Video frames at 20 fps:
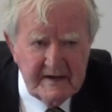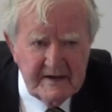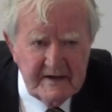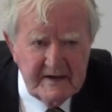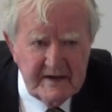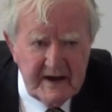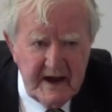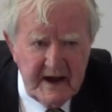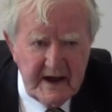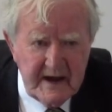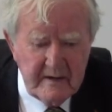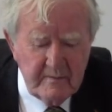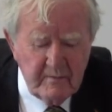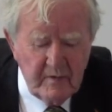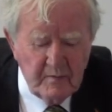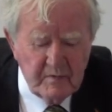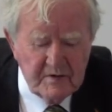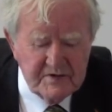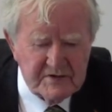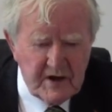
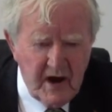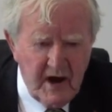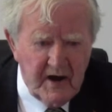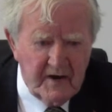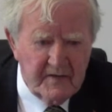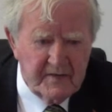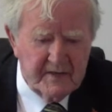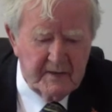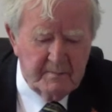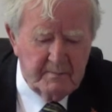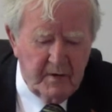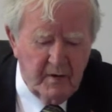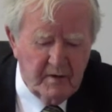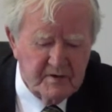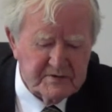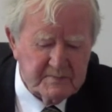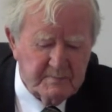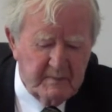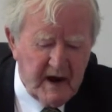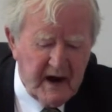name was on the
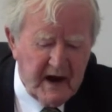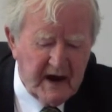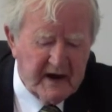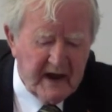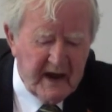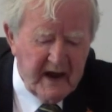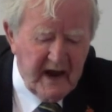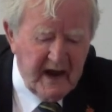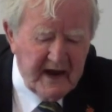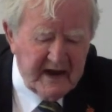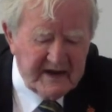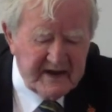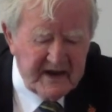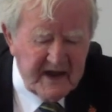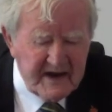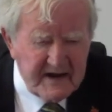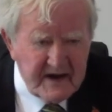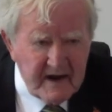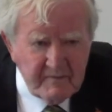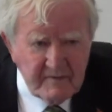postmark.
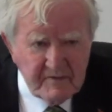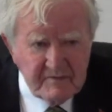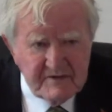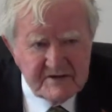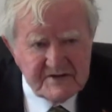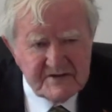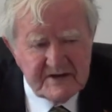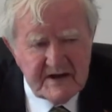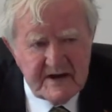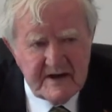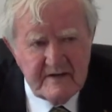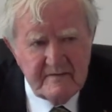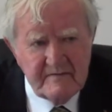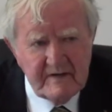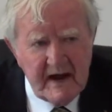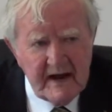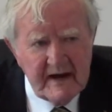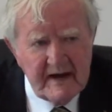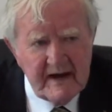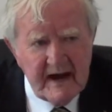You never
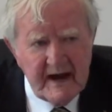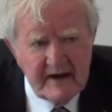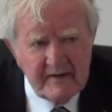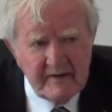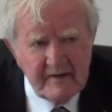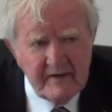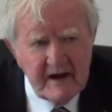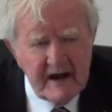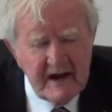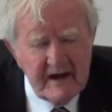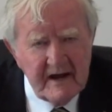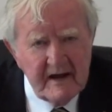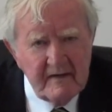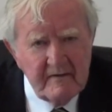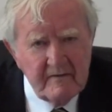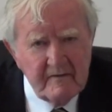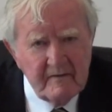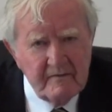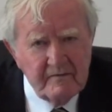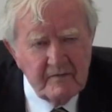received a letter
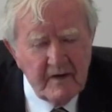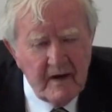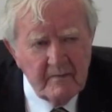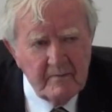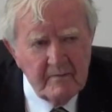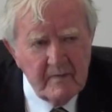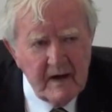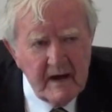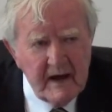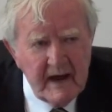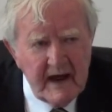from